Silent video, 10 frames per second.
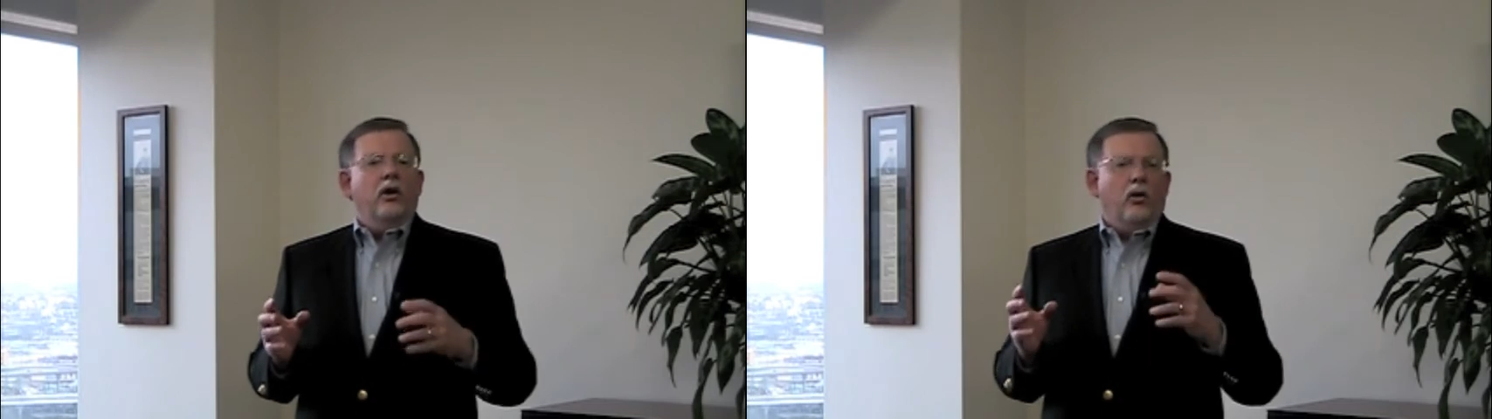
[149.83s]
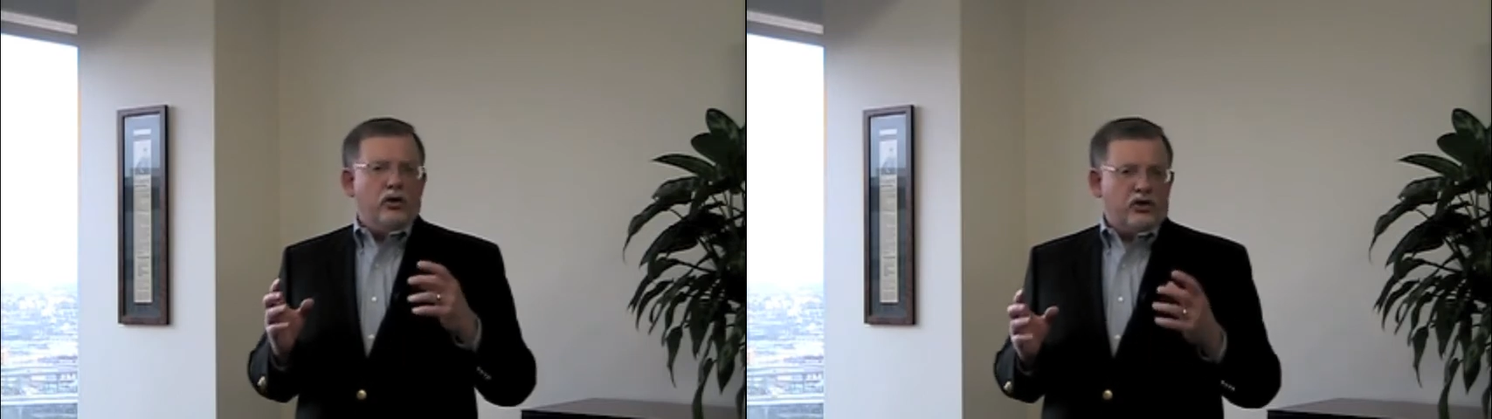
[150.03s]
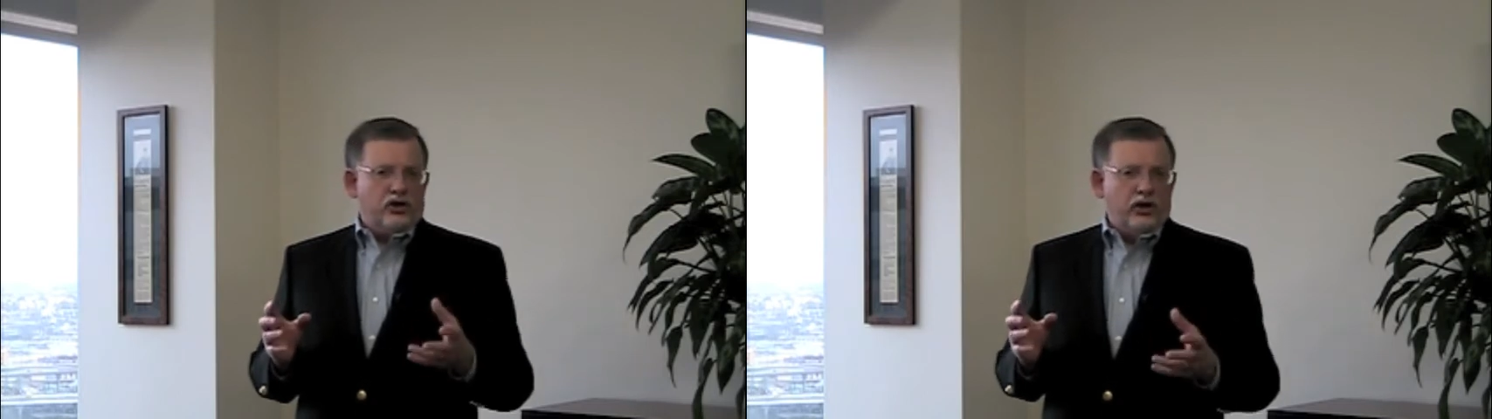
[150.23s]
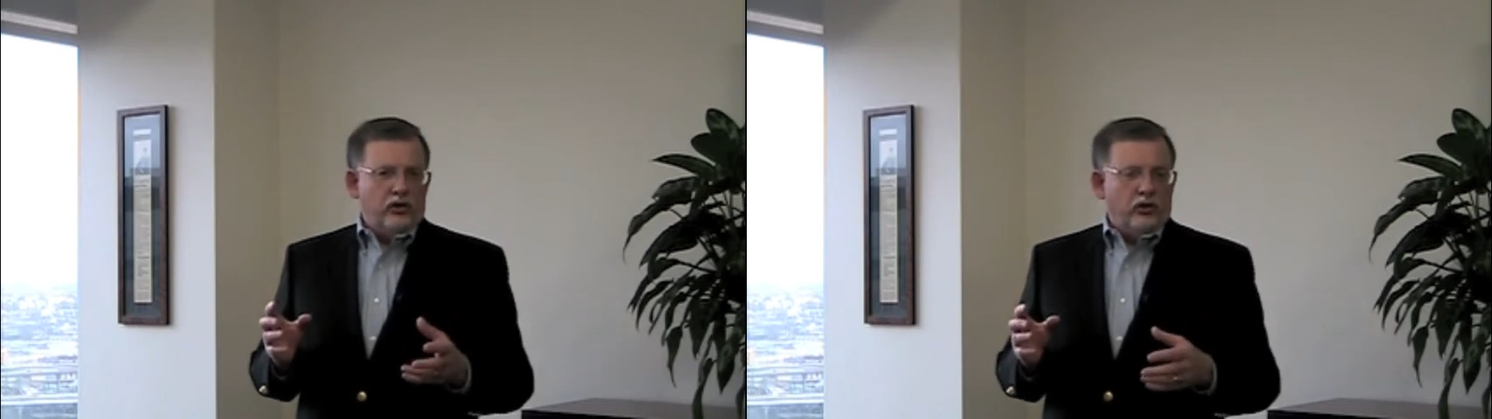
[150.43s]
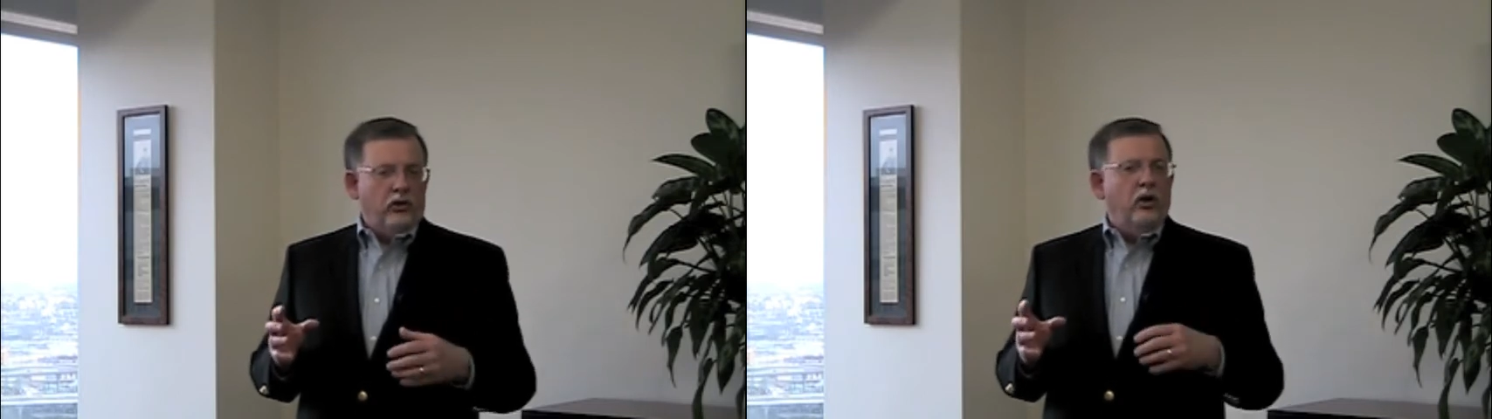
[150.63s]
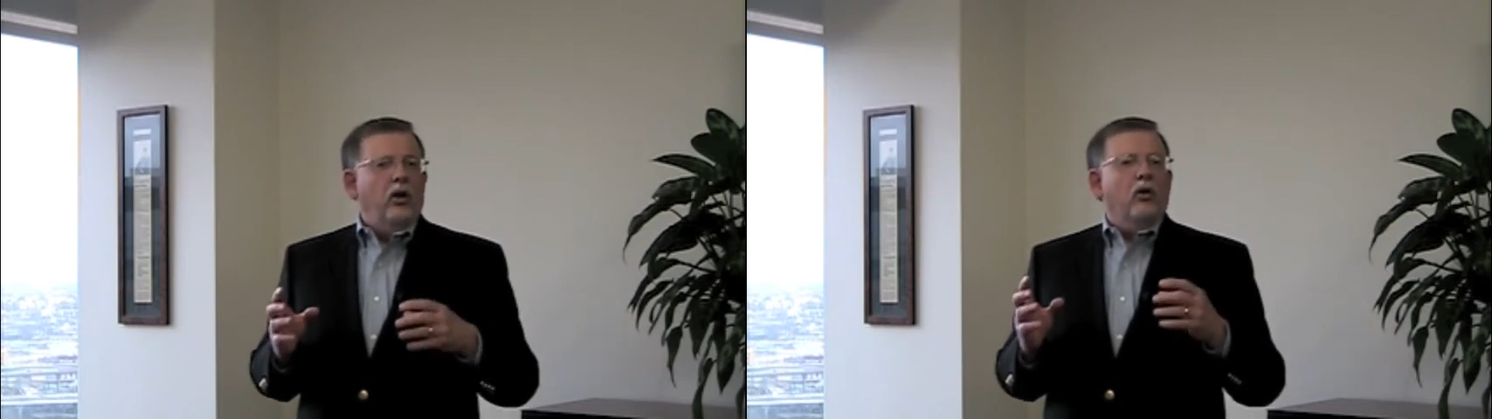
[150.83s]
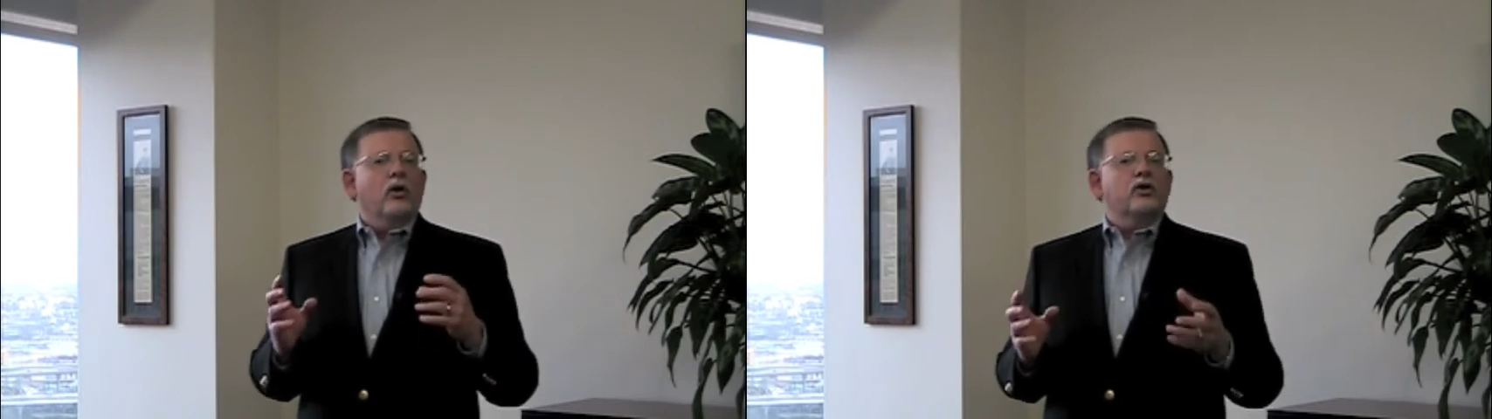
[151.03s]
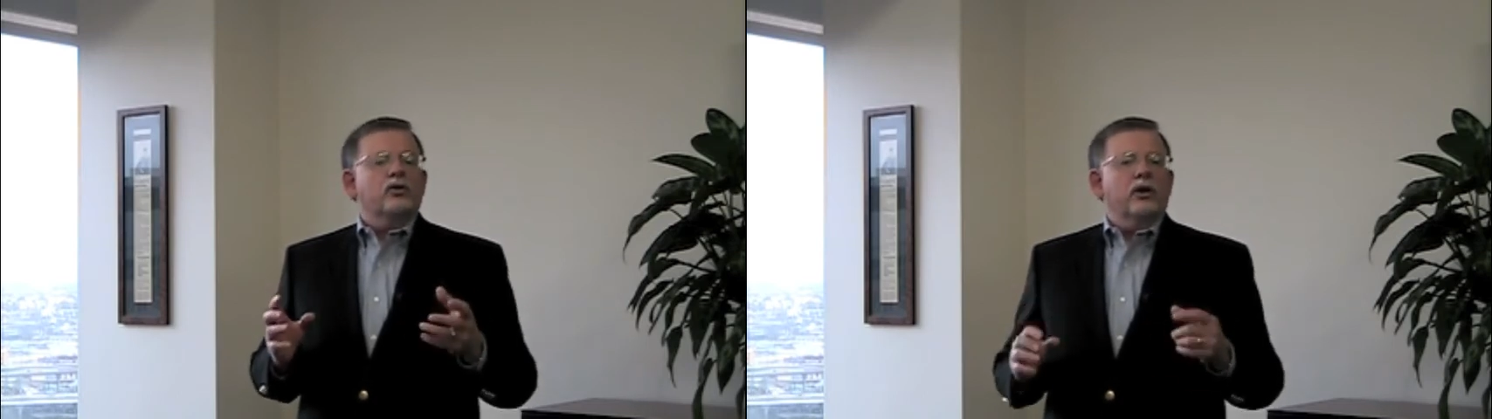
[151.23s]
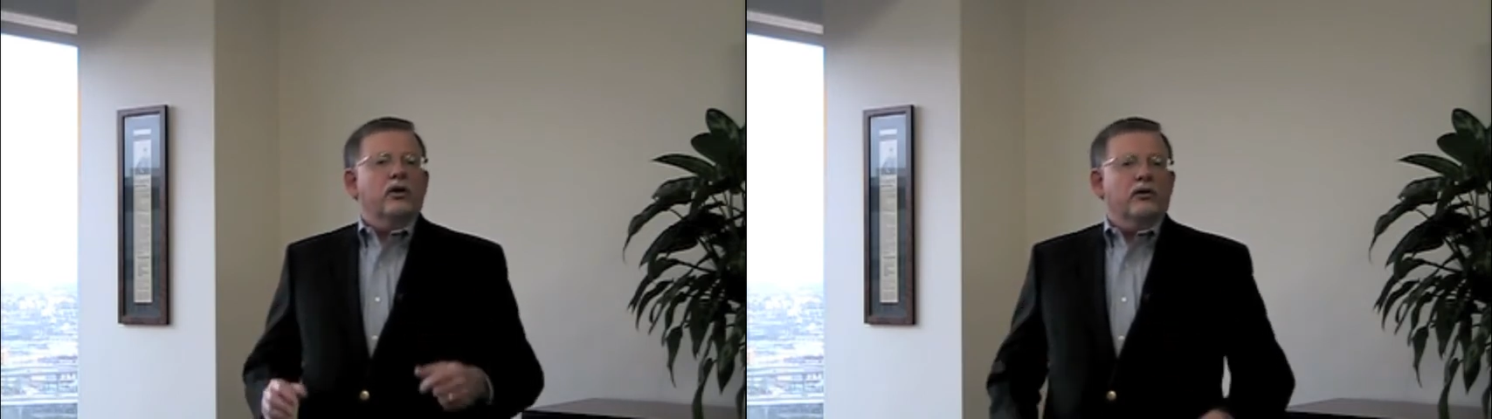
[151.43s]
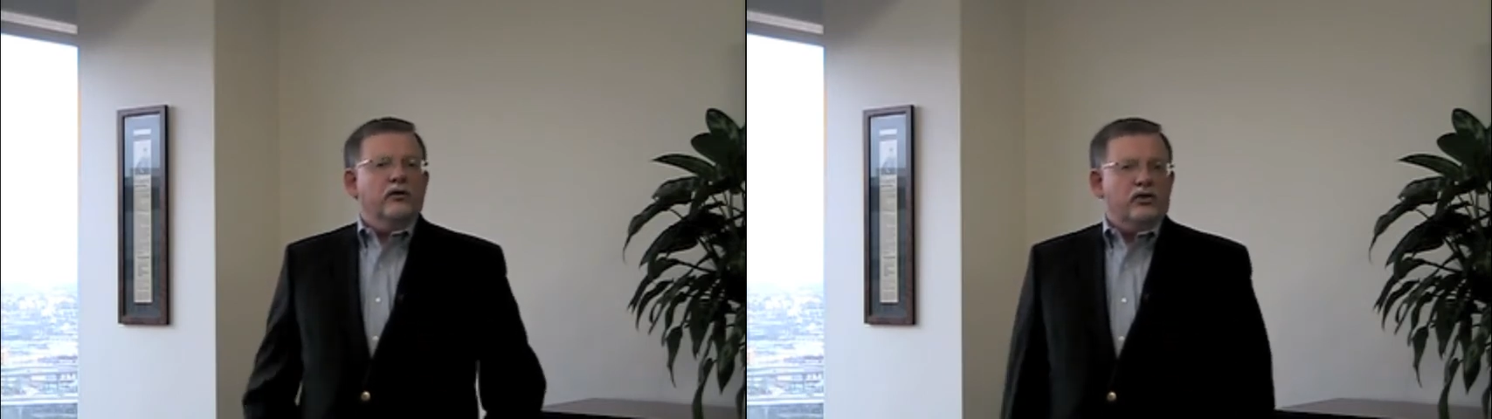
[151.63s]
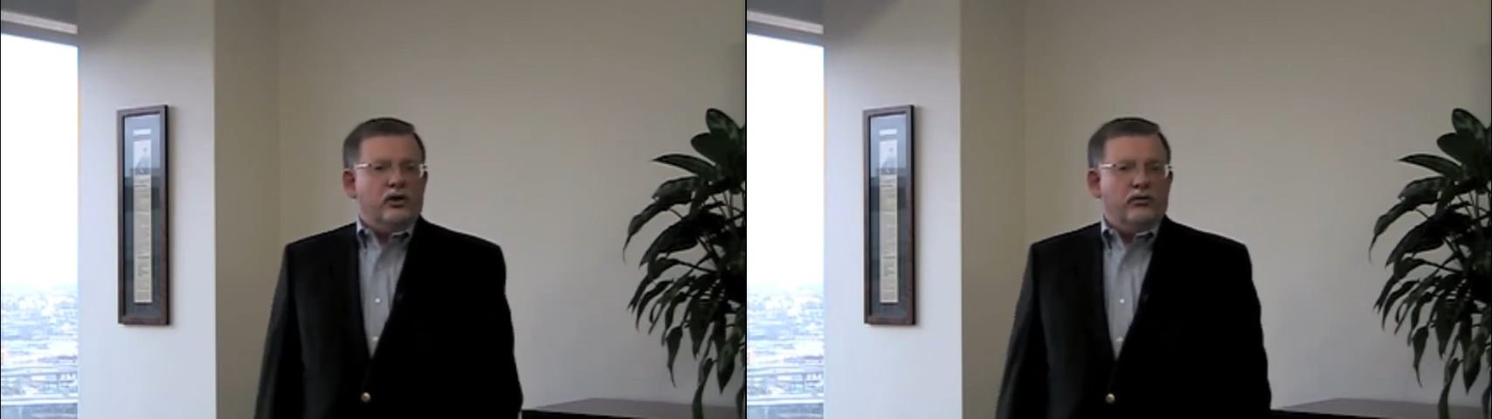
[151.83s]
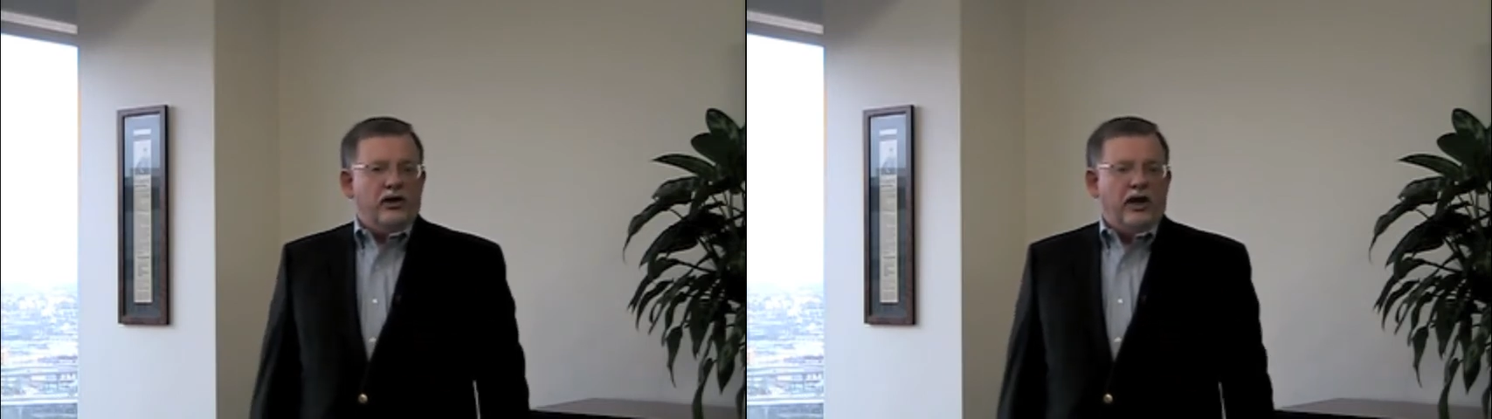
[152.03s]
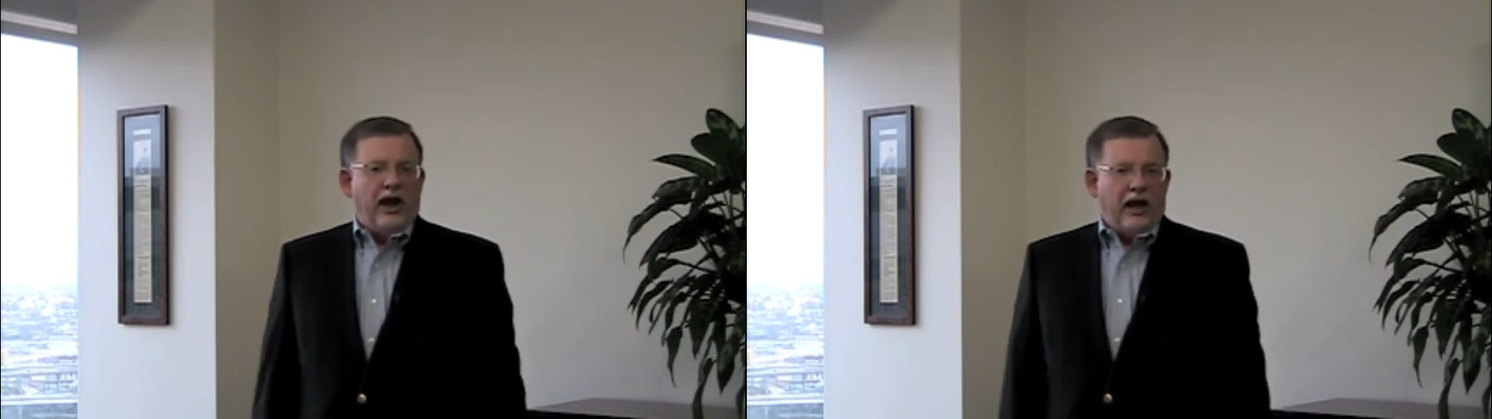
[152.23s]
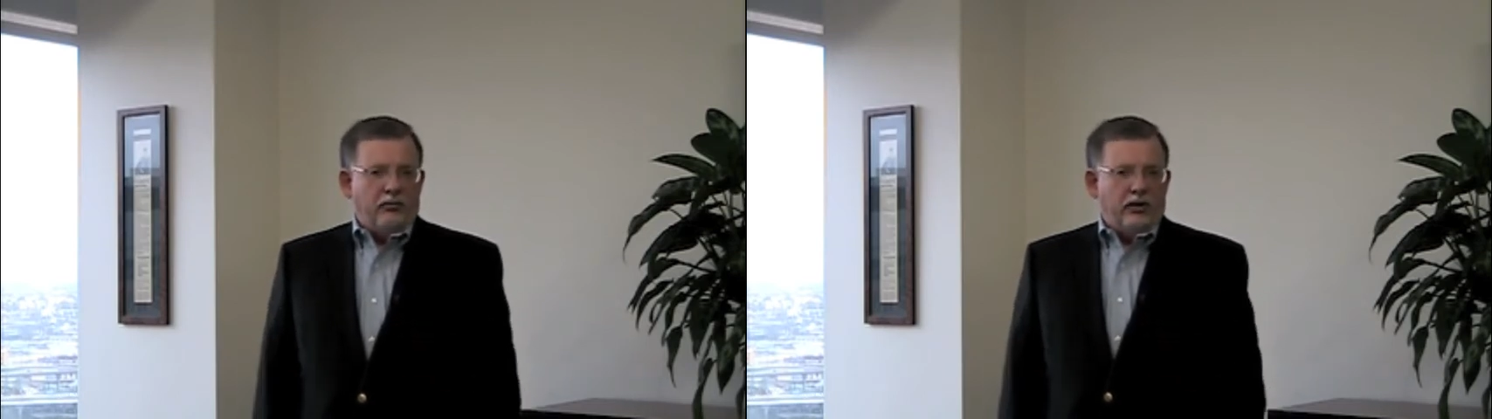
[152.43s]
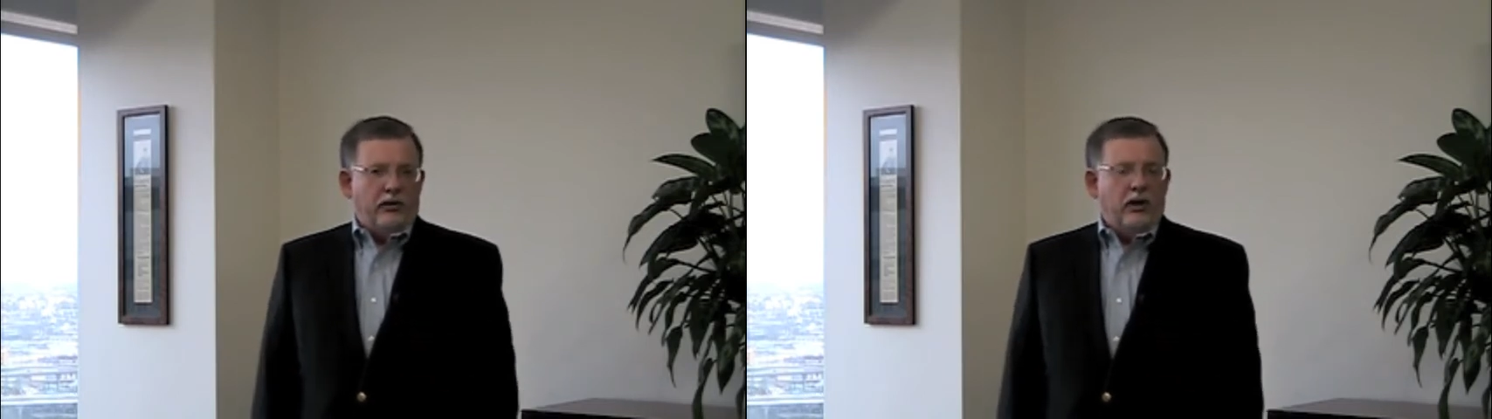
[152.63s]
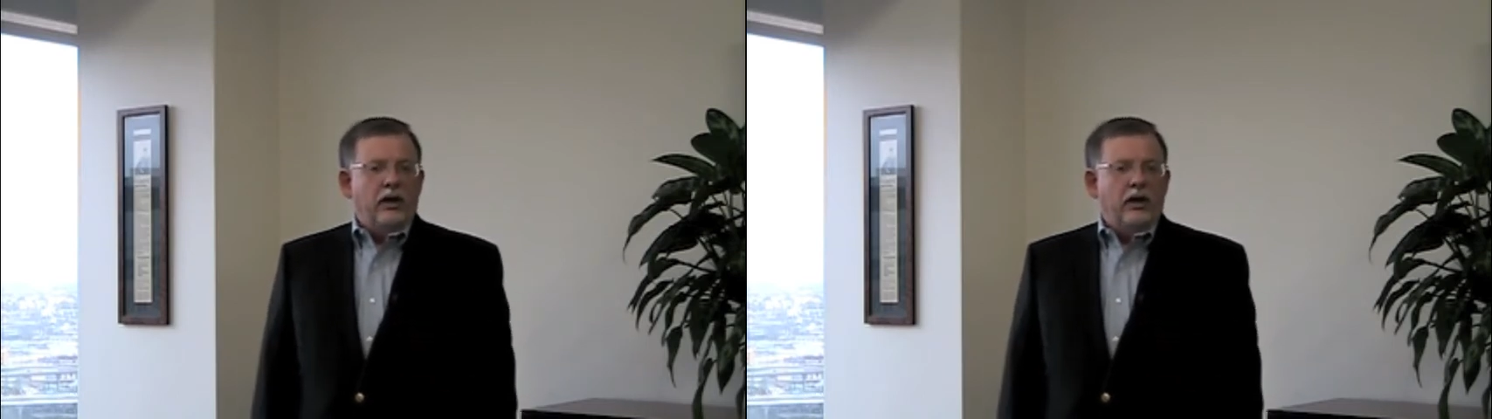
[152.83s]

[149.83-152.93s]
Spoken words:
or signal or trigger for something to happen.